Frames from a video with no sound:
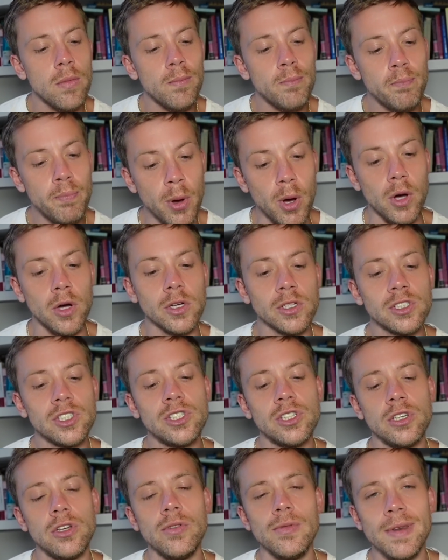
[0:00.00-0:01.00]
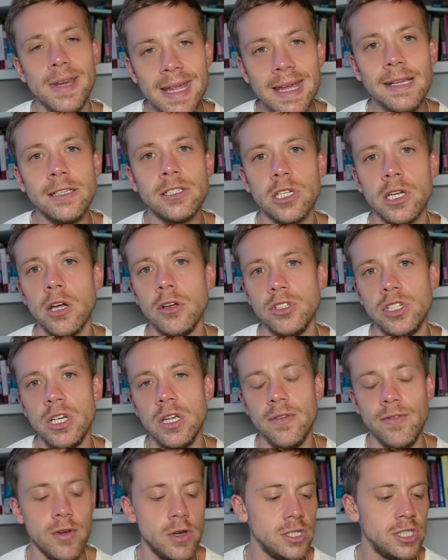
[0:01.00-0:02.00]
but you need to go to
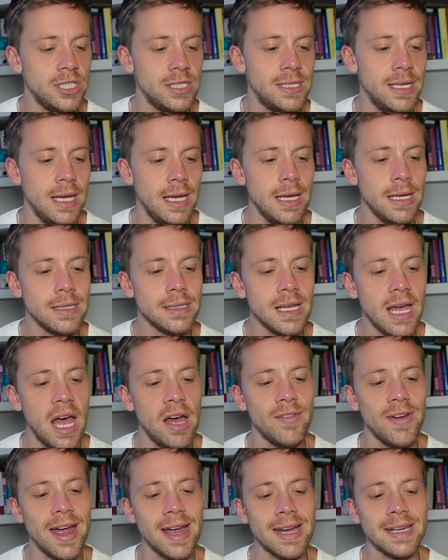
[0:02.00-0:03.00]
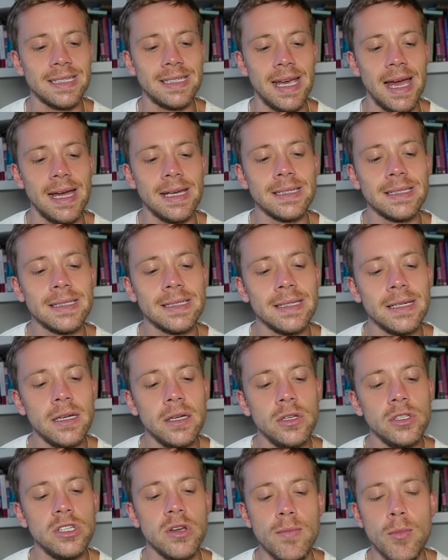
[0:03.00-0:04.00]
university to have access
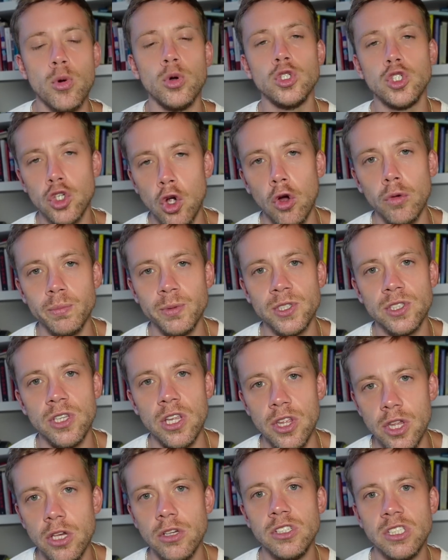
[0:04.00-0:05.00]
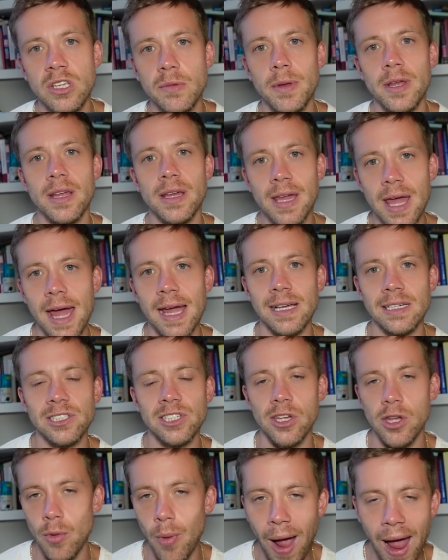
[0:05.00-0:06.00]
to more jobs than used to be the case. So
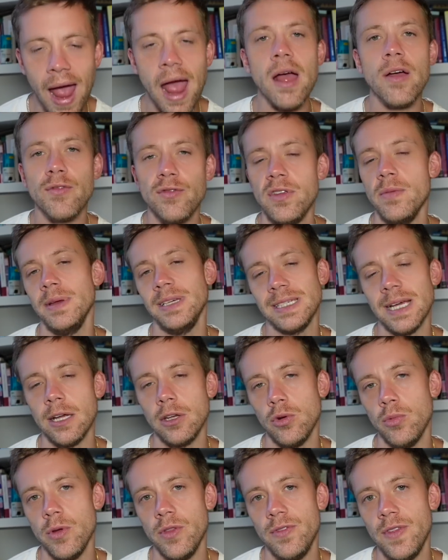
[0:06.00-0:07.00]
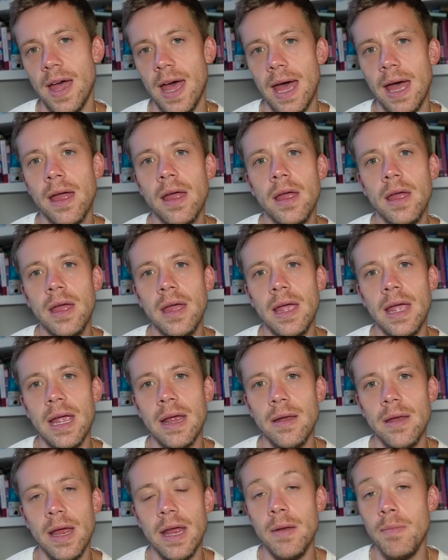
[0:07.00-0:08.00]
you have to be saddled with debt
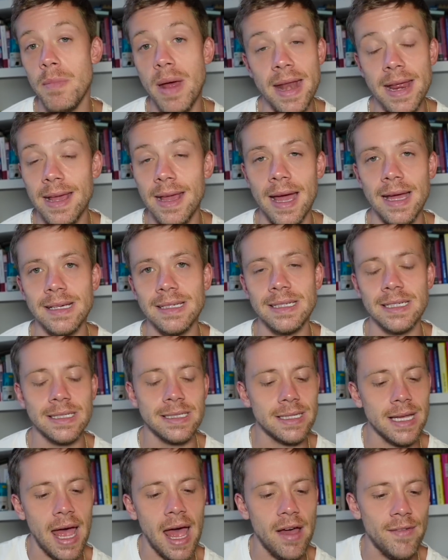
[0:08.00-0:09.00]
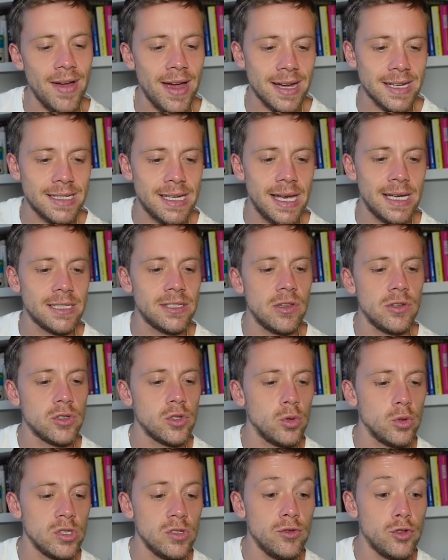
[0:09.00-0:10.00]
in in many cases to have access to the
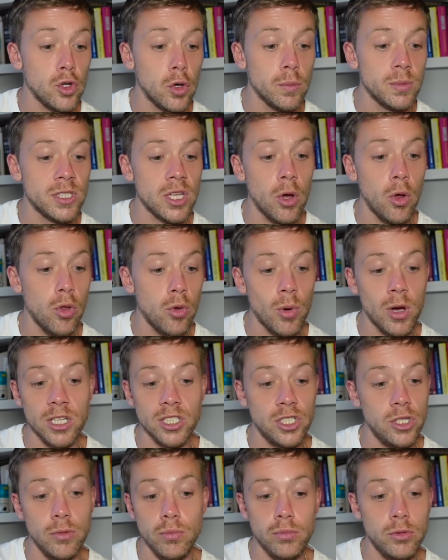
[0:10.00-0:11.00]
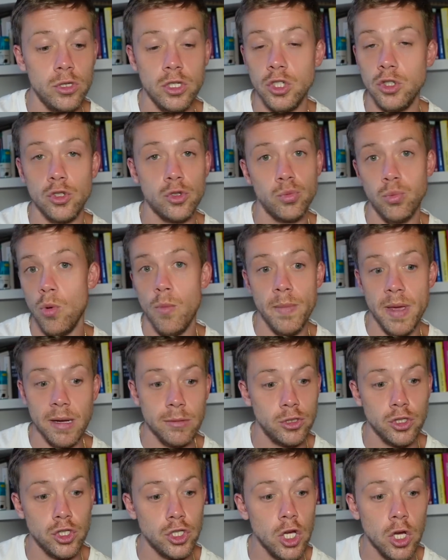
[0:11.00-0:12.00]
sorts of jobs that otherwise you you just wouldn't be able
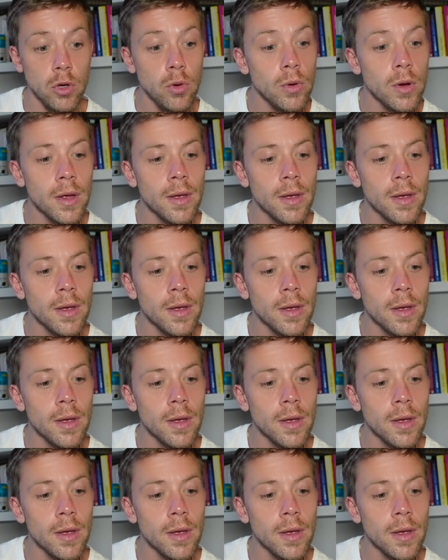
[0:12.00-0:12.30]
to do.